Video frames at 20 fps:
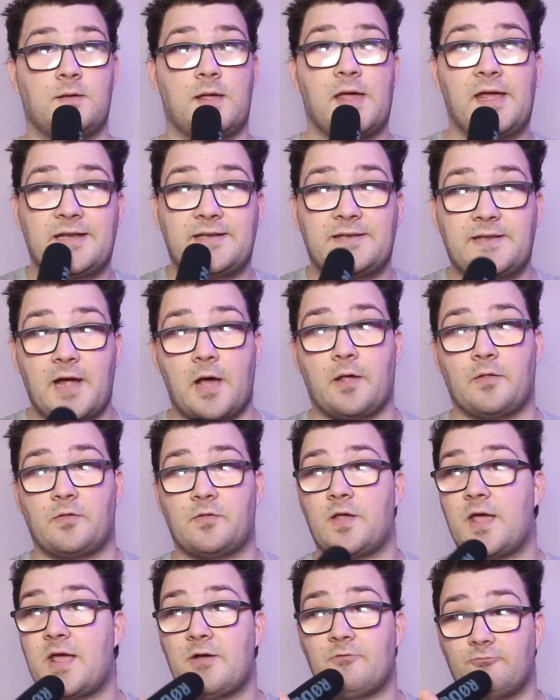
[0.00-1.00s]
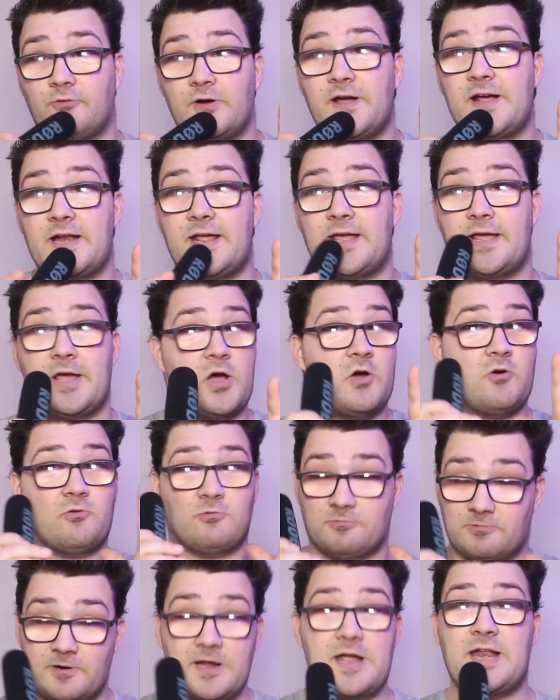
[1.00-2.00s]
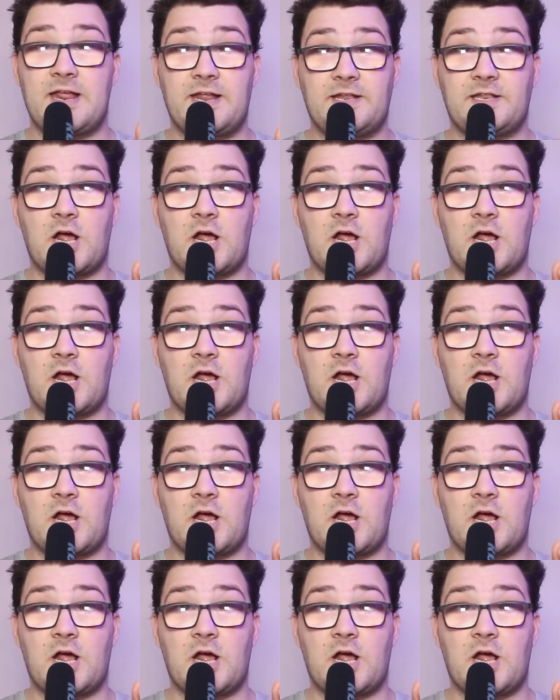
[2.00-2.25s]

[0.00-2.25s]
It does. It really really